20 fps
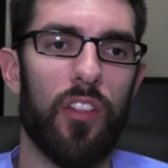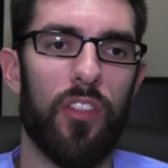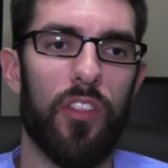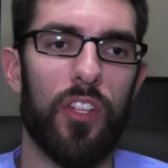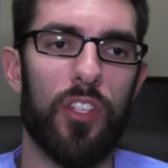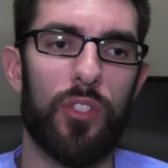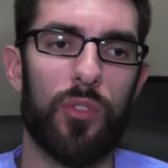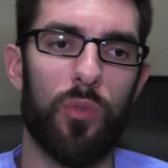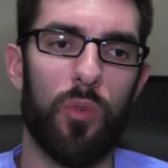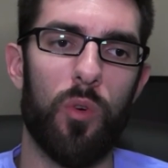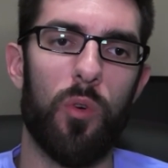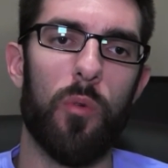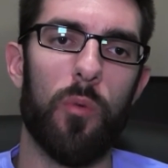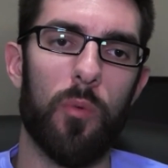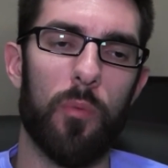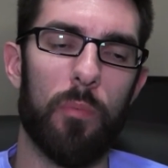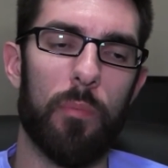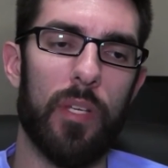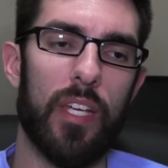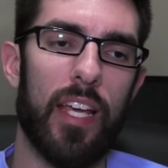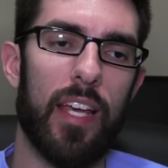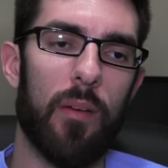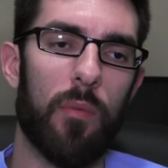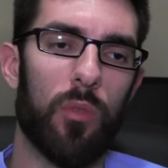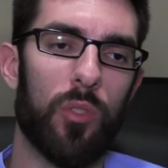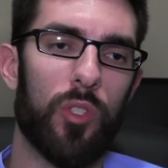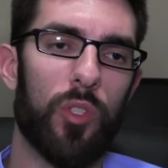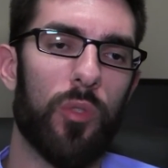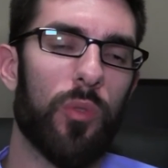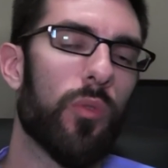this will be
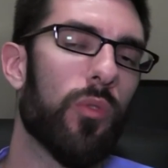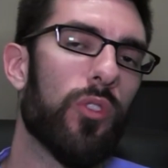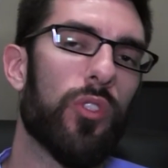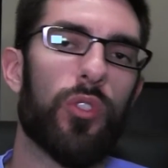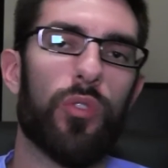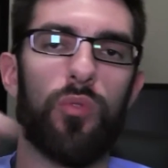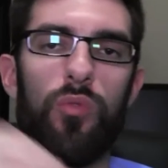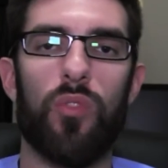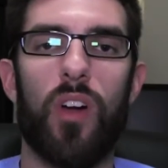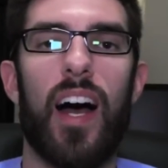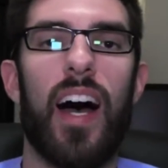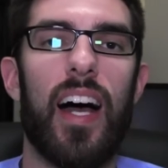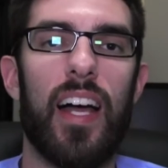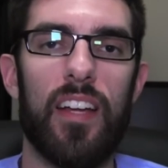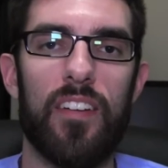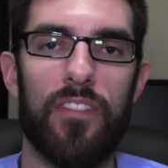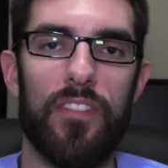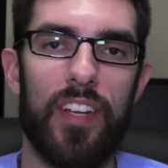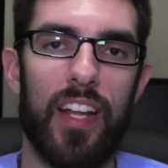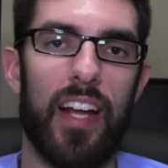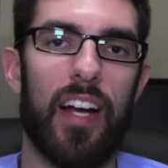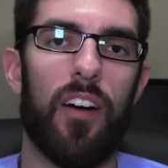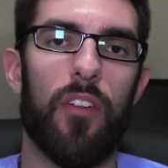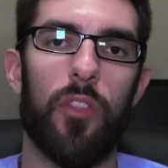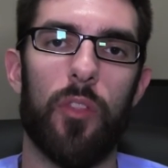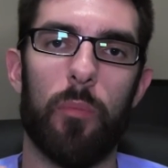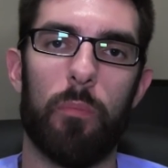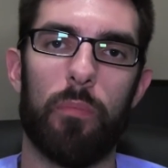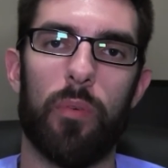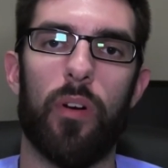able to drive
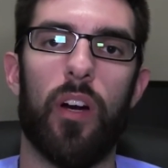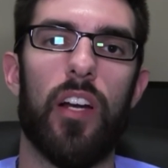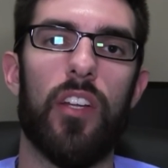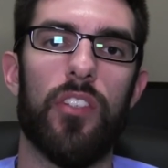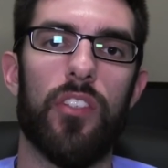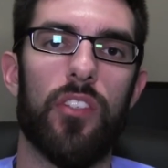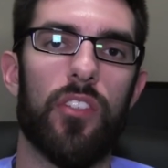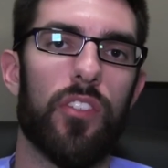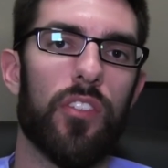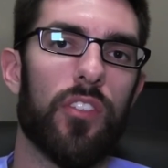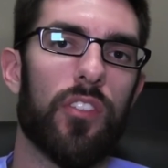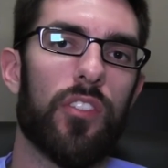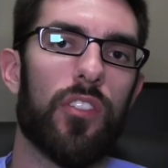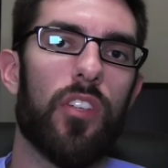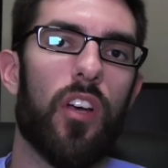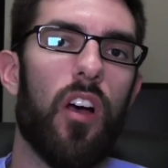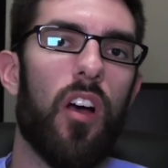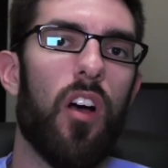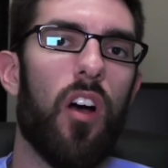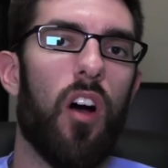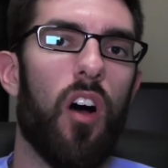down the prices